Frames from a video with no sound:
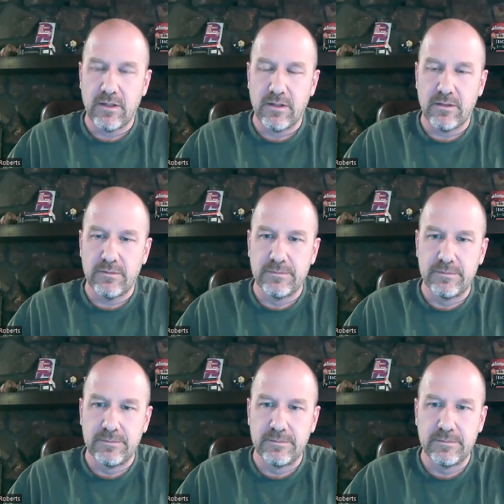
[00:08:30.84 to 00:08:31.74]
you know.
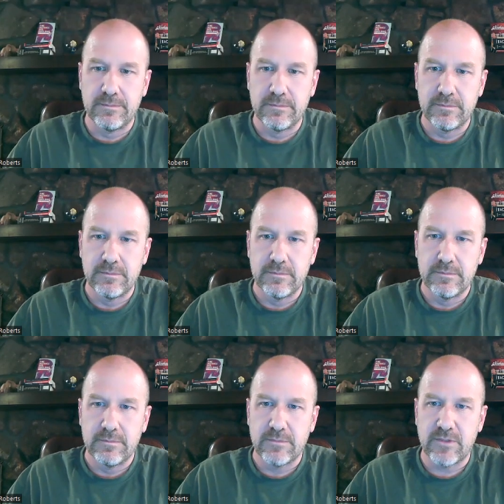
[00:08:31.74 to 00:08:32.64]

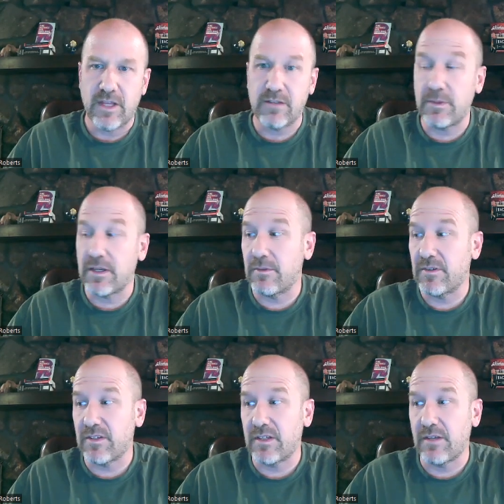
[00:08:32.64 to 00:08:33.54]
So that's
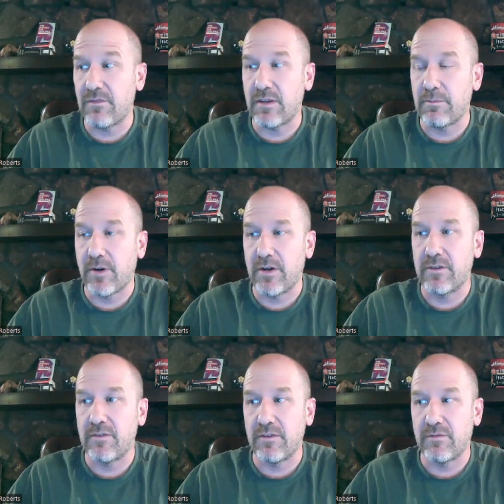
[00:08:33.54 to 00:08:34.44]
become a significant
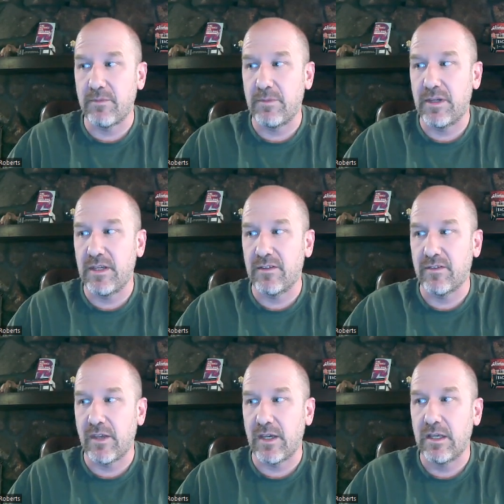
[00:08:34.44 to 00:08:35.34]
part of it for me,
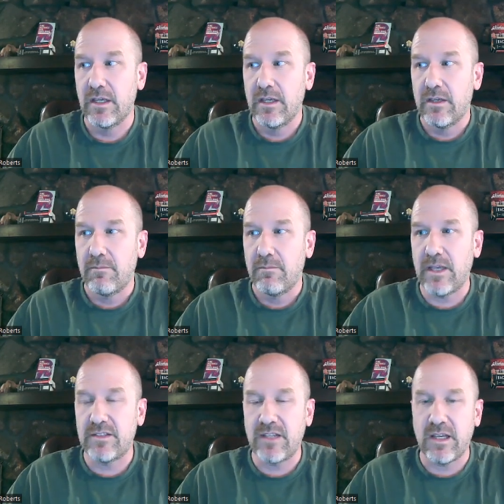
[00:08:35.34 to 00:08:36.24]
is like
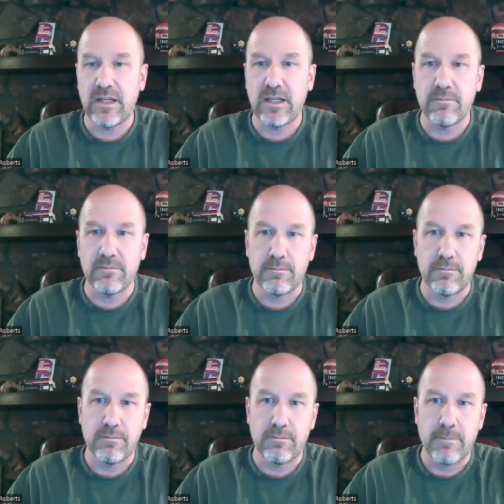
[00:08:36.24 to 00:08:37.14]
maintaining
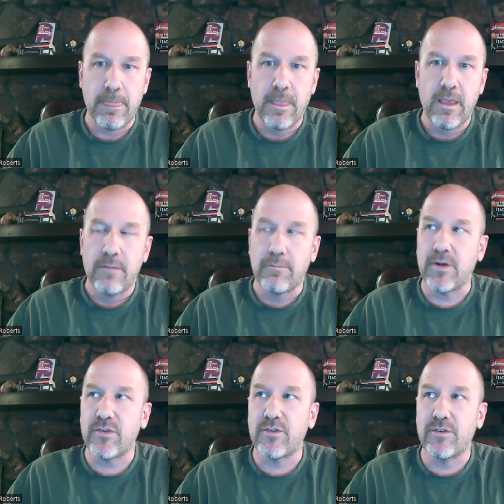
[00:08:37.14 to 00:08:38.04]

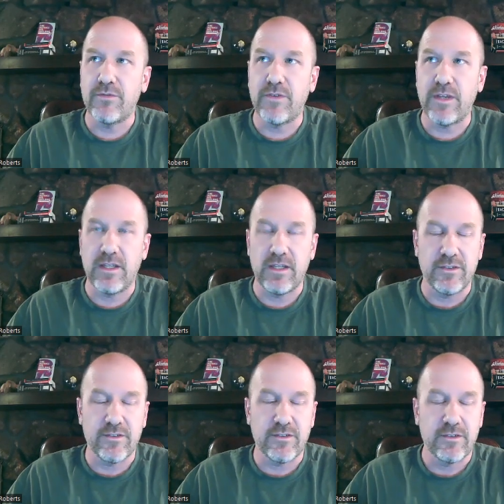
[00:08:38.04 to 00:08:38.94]
personal
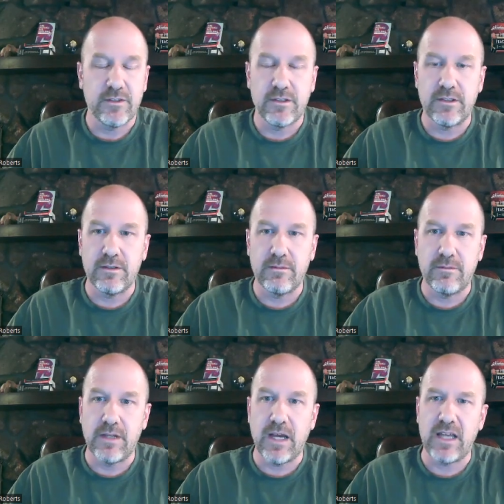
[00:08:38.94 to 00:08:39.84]
fitness,
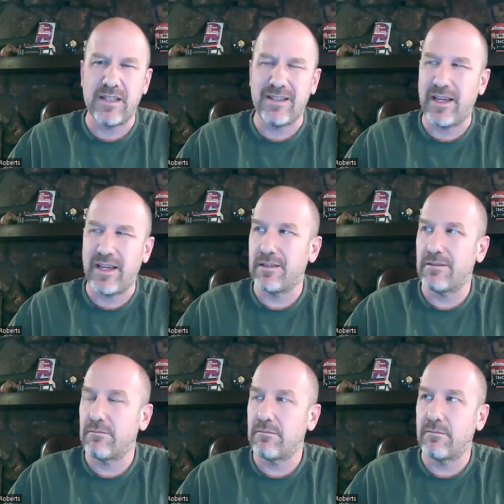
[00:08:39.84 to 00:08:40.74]
not like
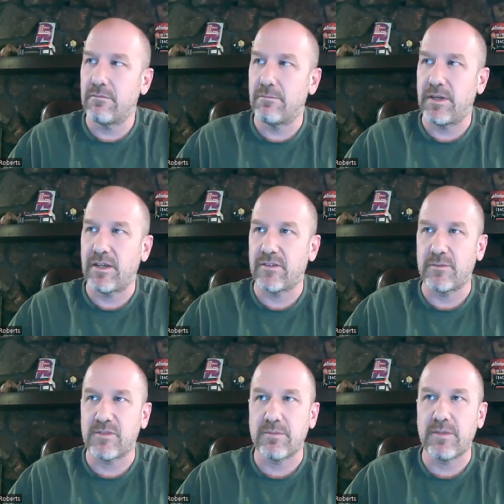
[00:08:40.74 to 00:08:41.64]
because
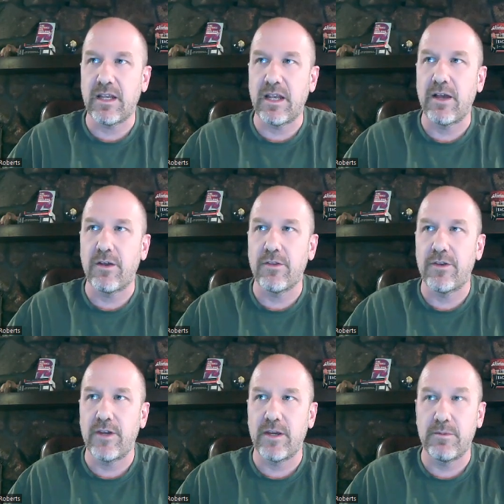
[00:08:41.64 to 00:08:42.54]
I'm some kind of
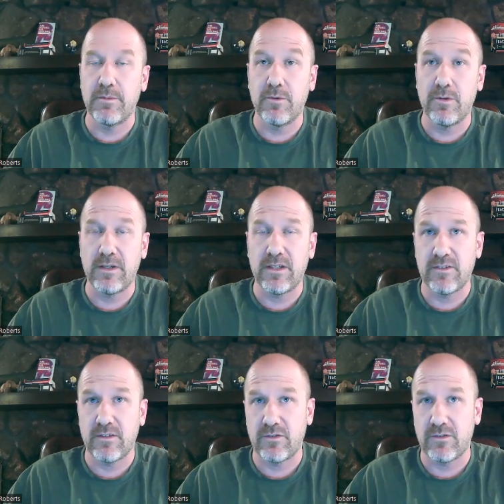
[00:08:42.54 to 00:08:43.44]
health nut, but more
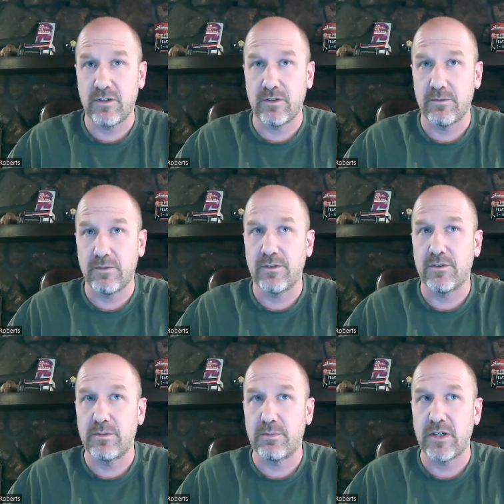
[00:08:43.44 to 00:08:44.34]
because I've struggled
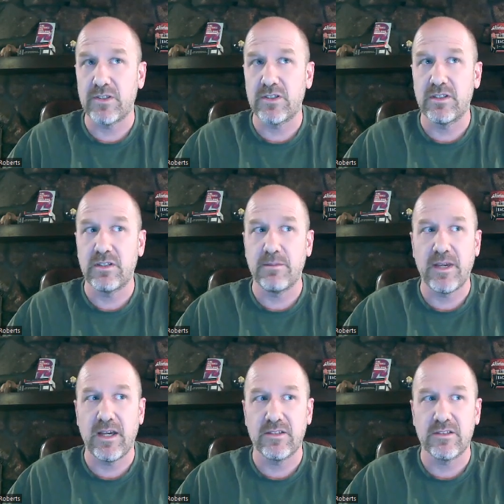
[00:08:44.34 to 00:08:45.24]
with depression in the
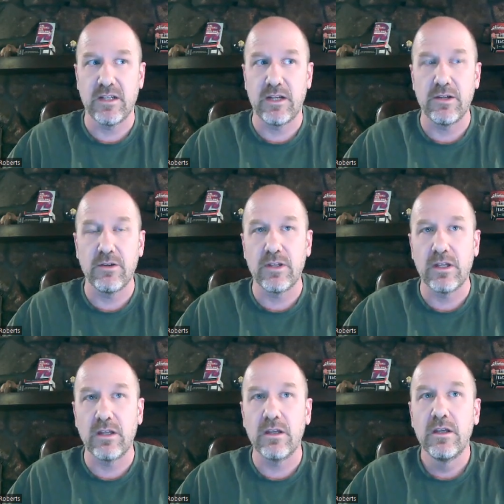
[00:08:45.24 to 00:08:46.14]
past. And I know
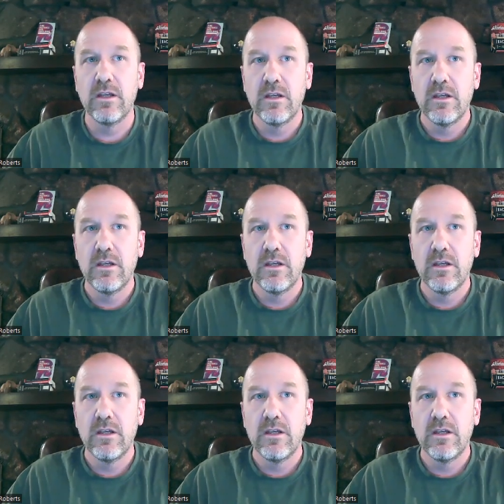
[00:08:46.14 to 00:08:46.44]
that